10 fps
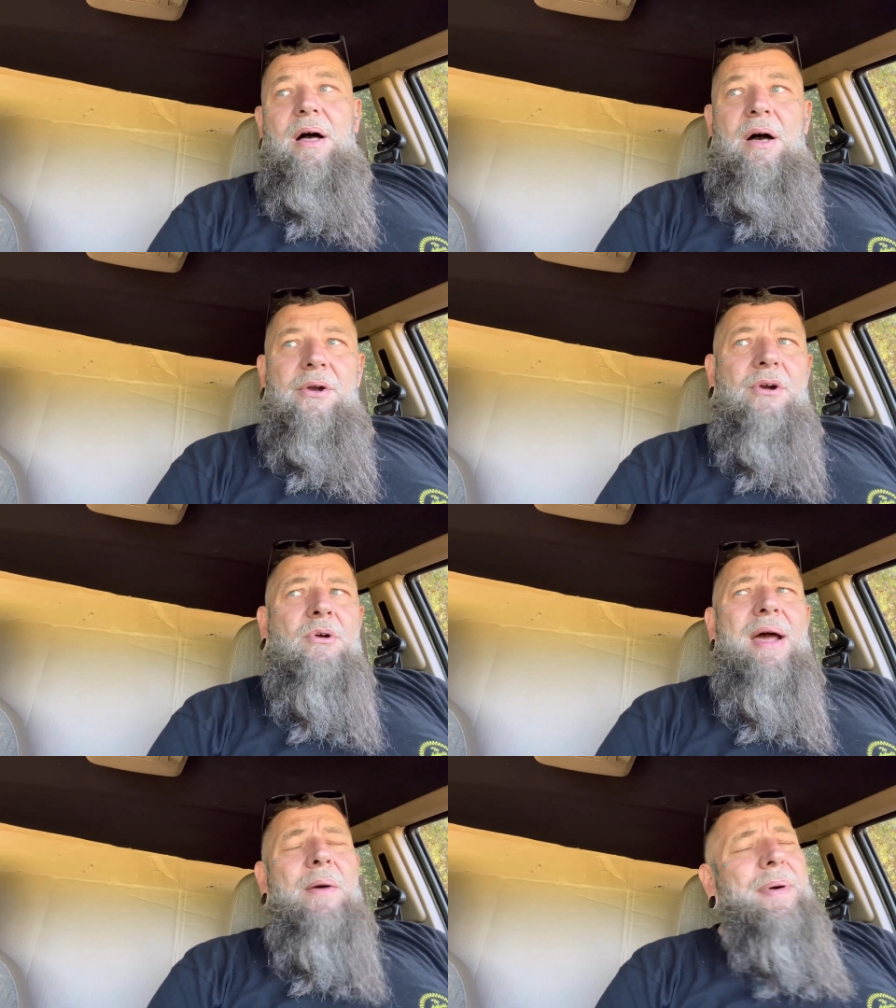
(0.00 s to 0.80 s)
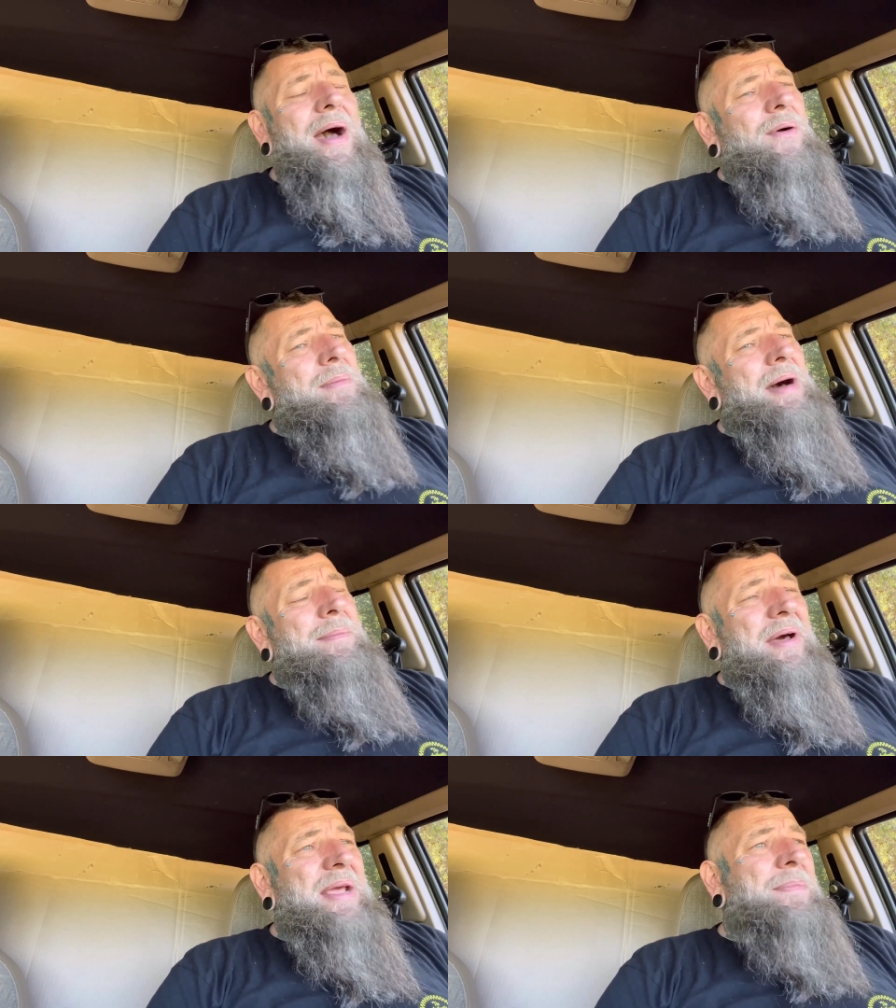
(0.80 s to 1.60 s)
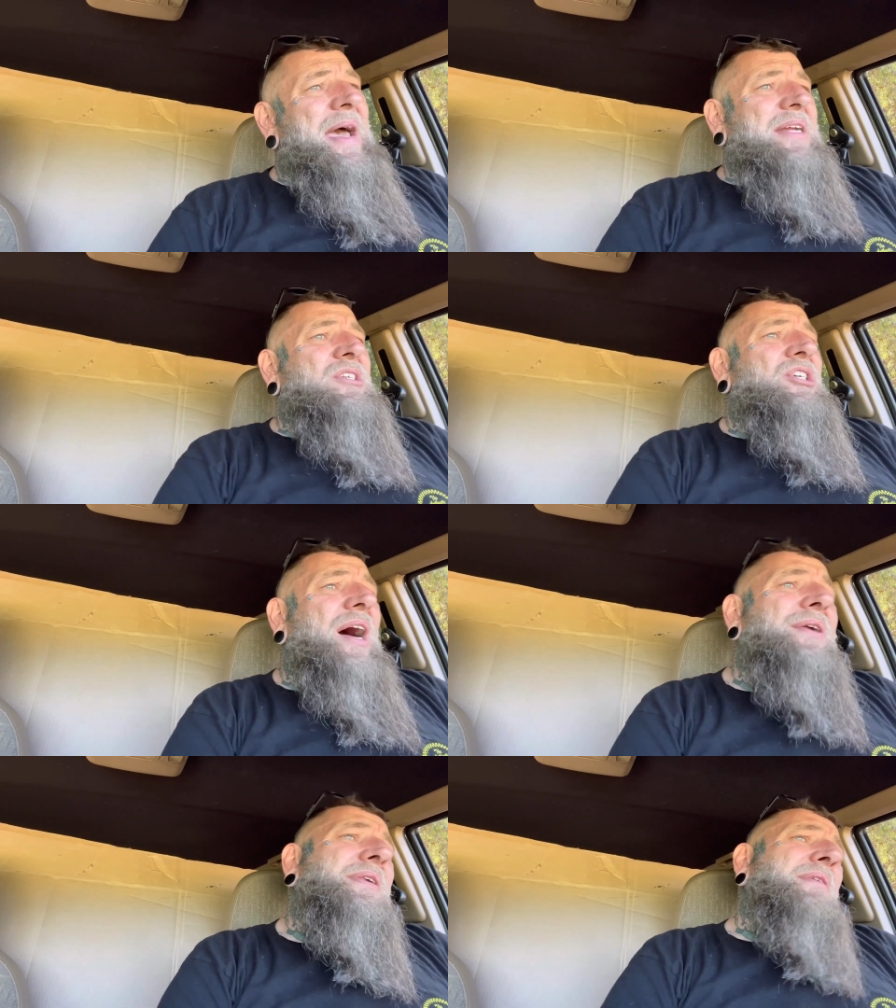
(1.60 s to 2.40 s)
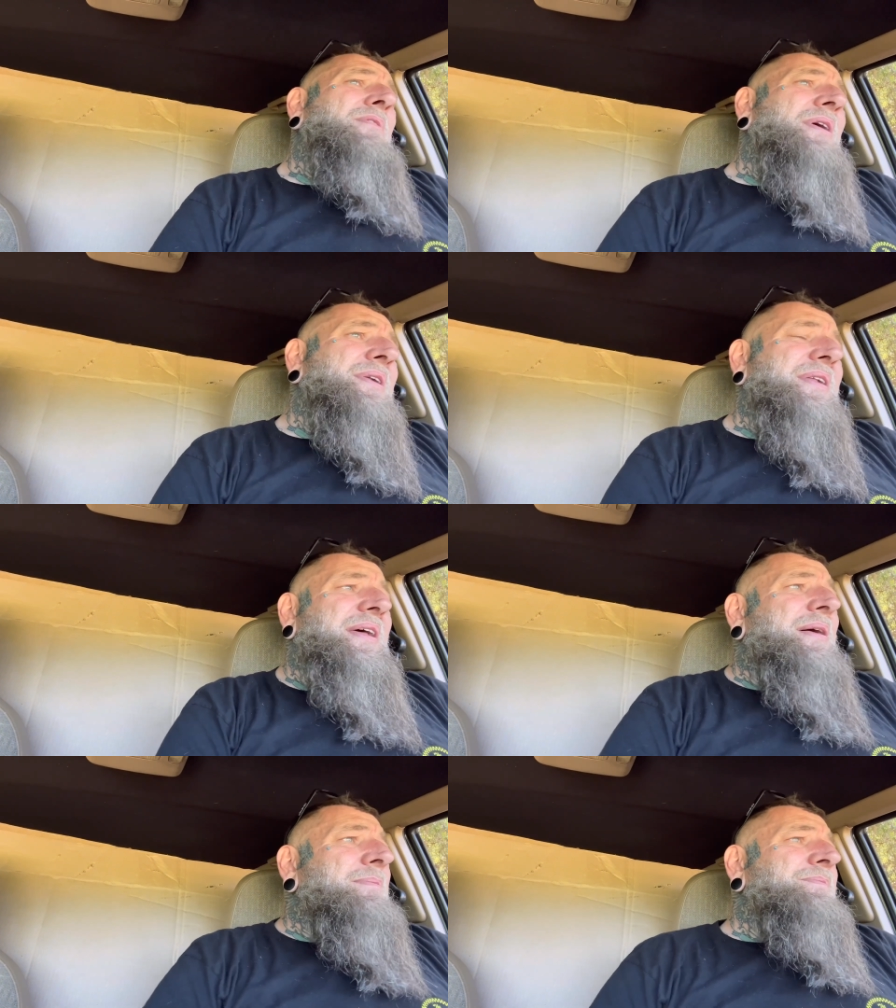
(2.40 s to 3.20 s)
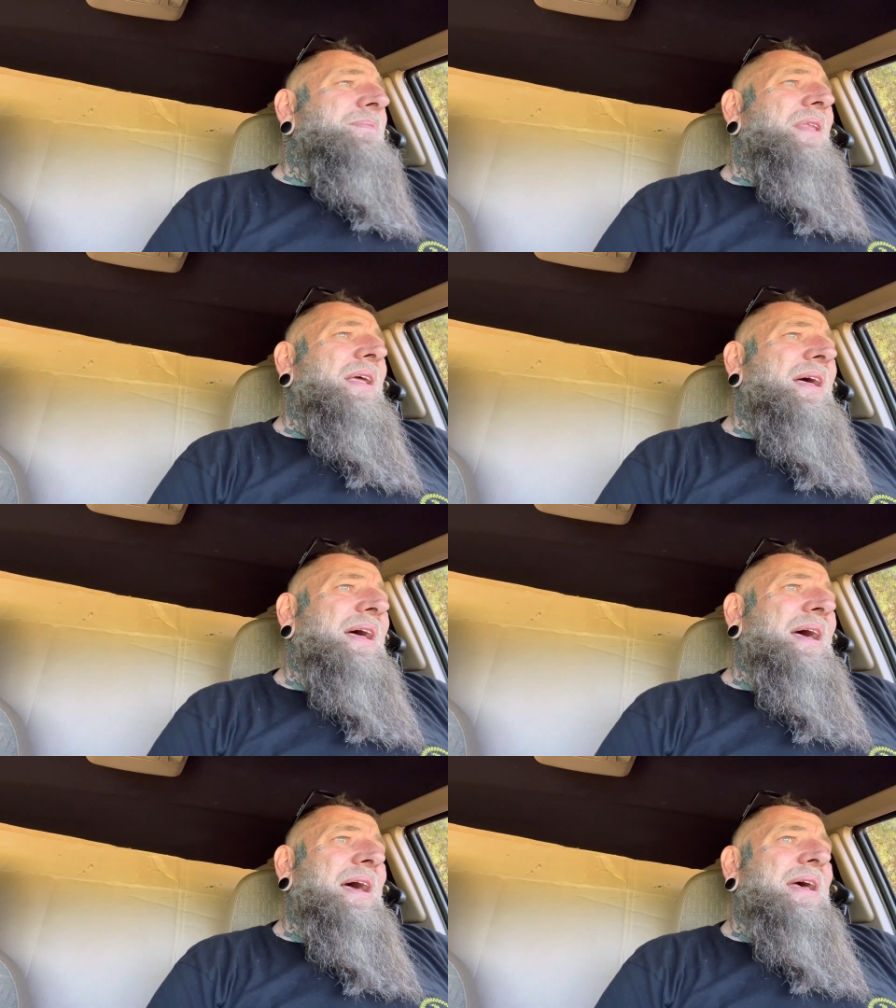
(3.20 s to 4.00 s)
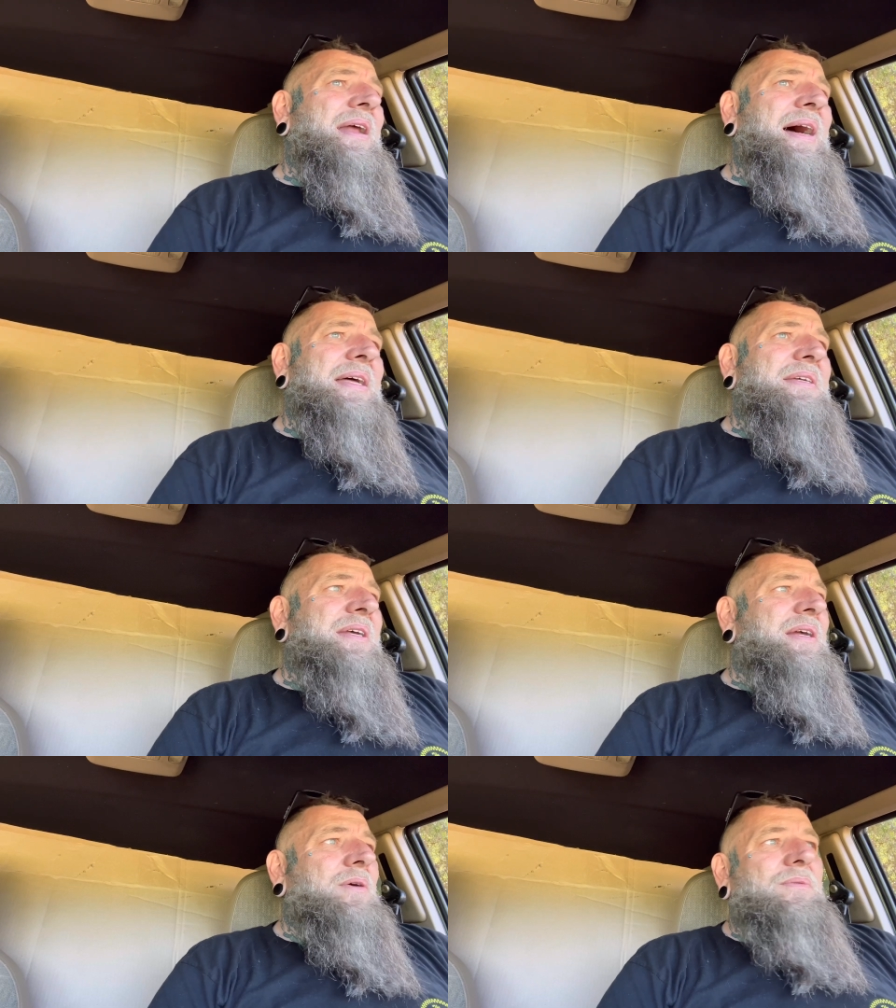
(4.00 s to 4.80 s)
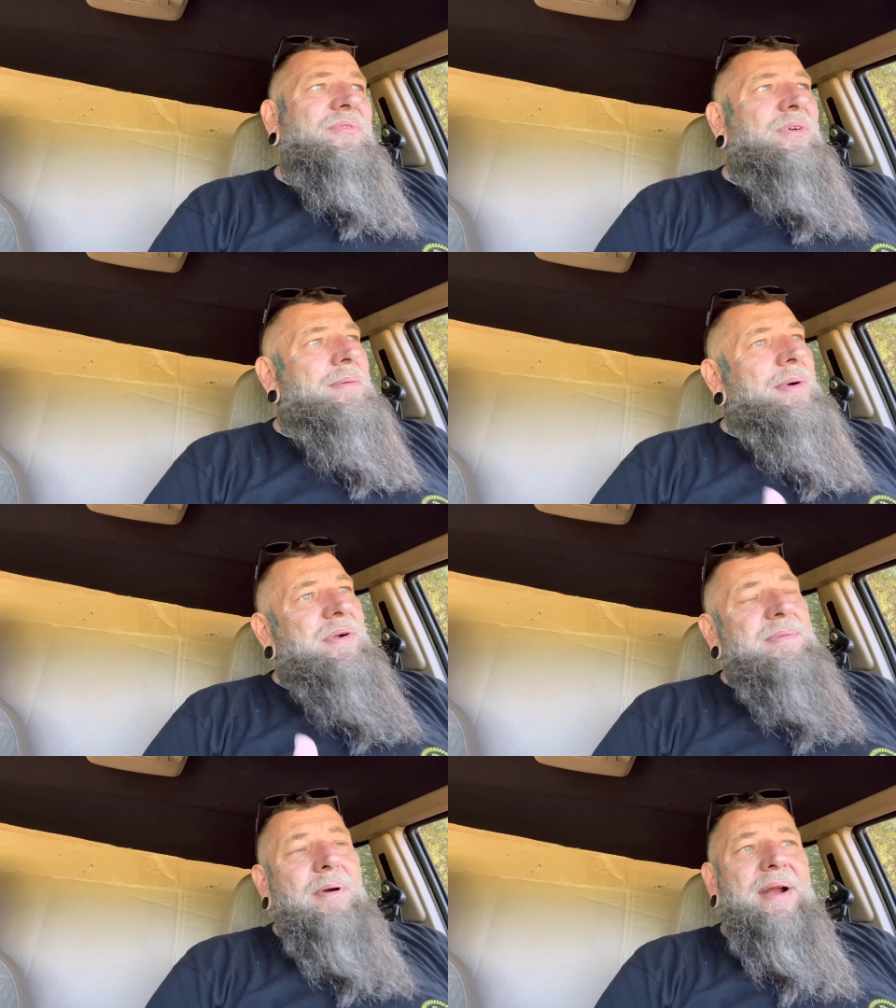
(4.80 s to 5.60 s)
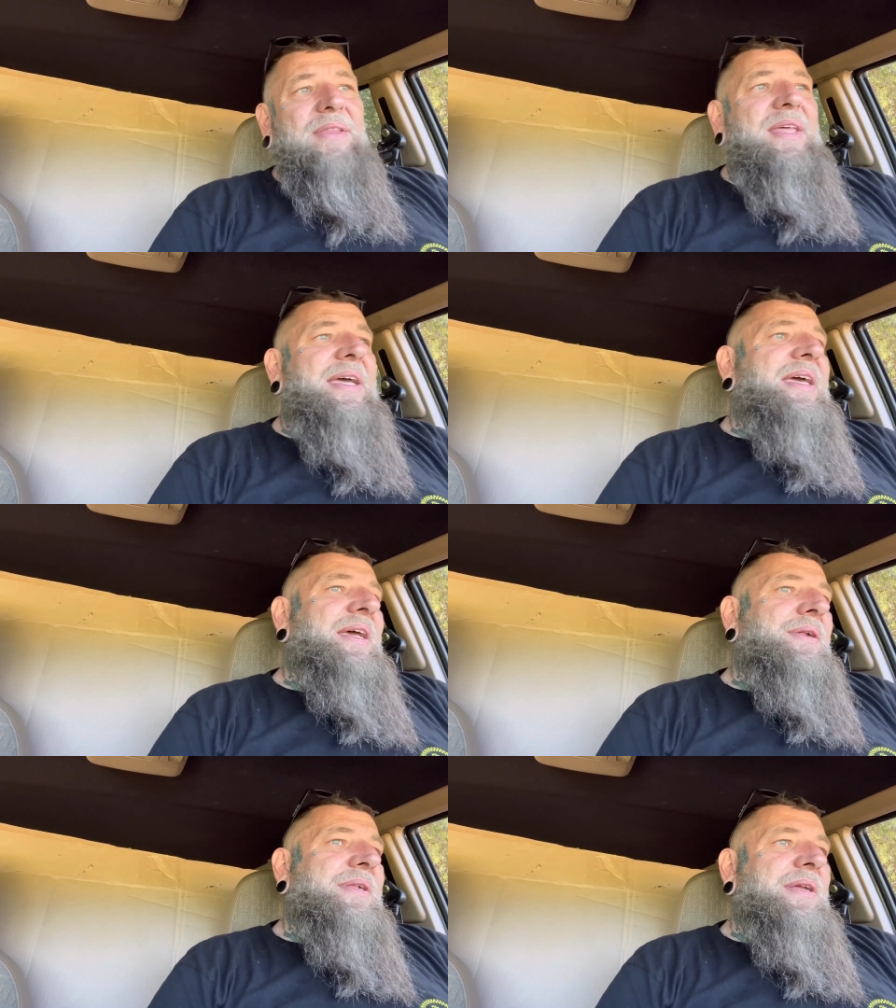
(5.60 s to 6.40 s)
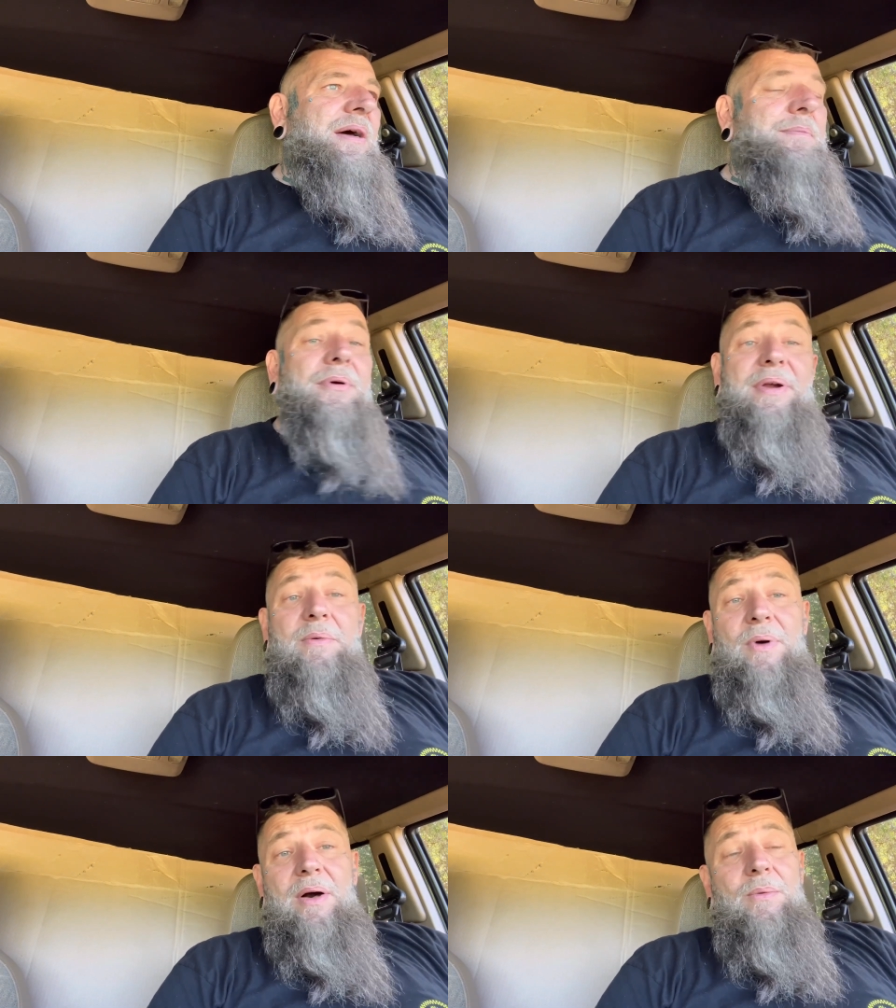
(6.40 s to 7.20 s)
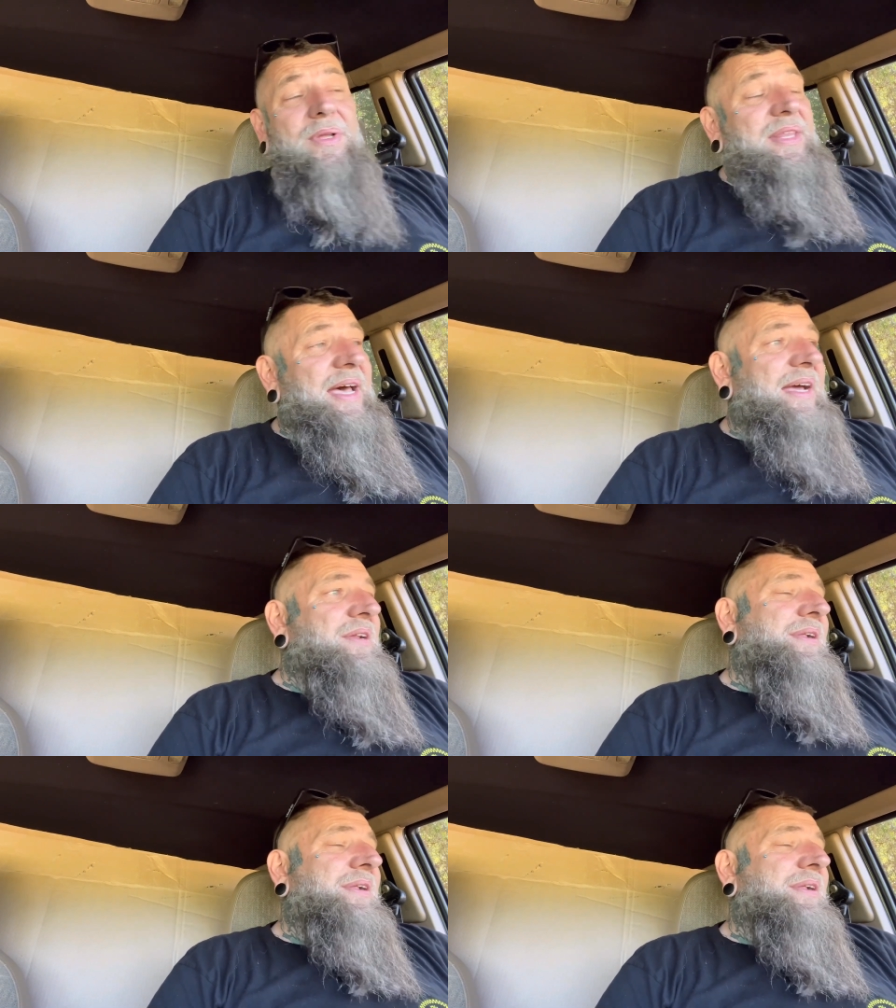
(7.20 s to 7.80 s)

Underground power, my buddy Peyton Johnson runs them and I you know, for the most part I think he's done pretty well with that.